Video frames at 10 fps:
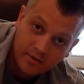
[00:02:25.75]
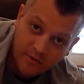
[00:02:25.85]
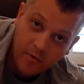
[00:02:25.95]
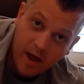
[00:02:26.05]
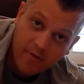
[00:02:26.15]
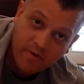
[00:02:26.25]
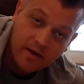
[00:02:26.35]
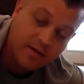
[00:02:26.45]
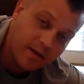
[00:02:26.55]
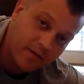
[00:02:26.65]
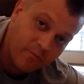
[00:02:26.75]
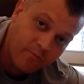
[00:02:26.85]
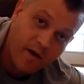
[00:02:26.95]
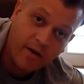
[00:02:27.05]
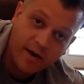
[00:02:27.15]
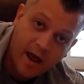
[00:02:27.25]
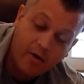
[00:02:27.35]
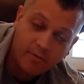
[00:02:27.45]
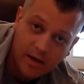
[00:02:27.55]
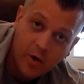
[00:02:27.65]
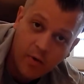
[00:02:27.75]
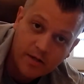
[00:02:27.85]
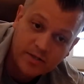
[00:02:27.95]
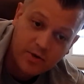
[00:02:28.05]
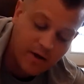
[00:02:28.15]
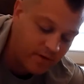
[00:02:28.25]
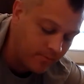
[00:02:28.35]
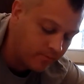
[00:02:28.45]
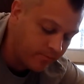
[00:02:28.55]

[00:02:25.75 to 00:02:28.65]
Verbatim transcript: Too heavy, found it out, it was too heavy.